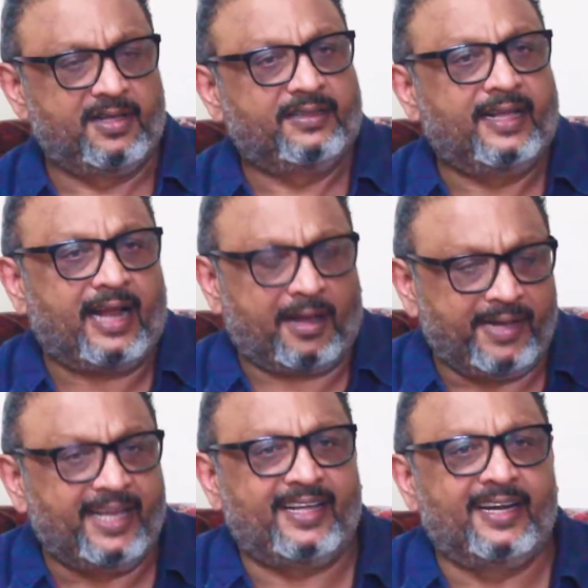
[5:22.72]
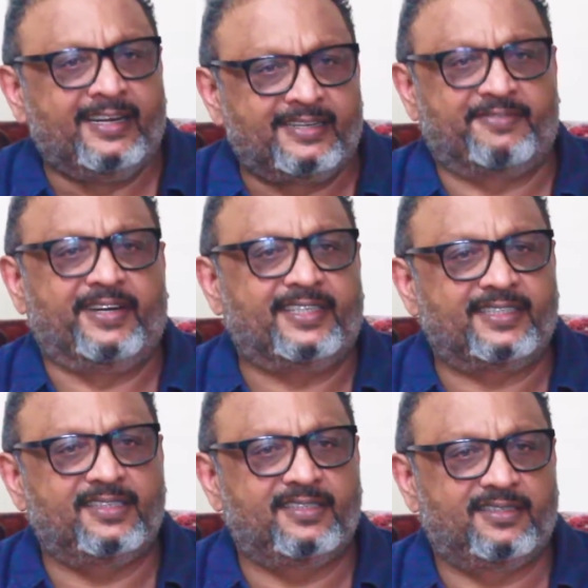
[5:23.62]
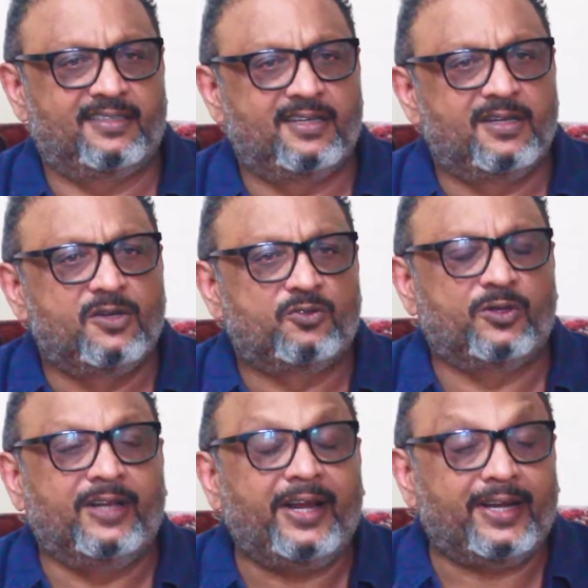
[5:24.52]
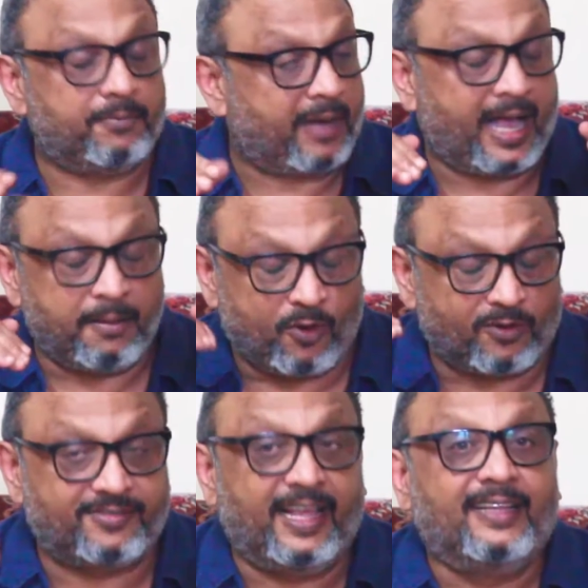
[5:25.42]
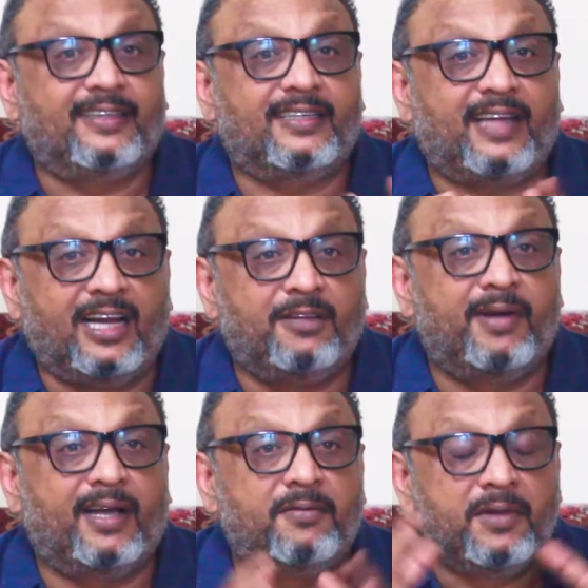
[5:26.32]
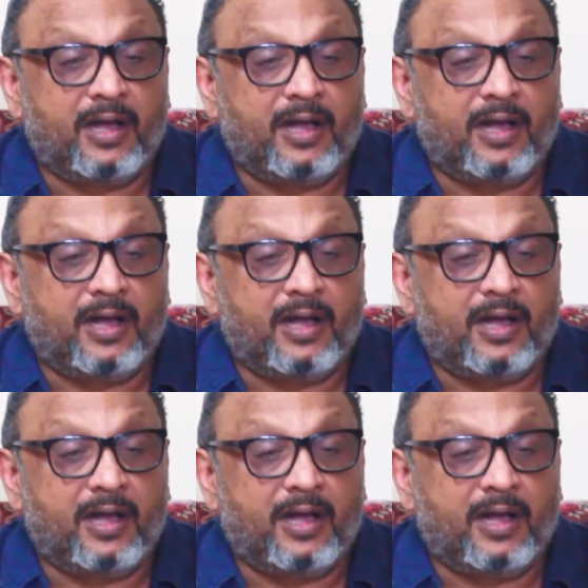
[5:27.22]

Then American intervention. So now, I am not saying that Taliban,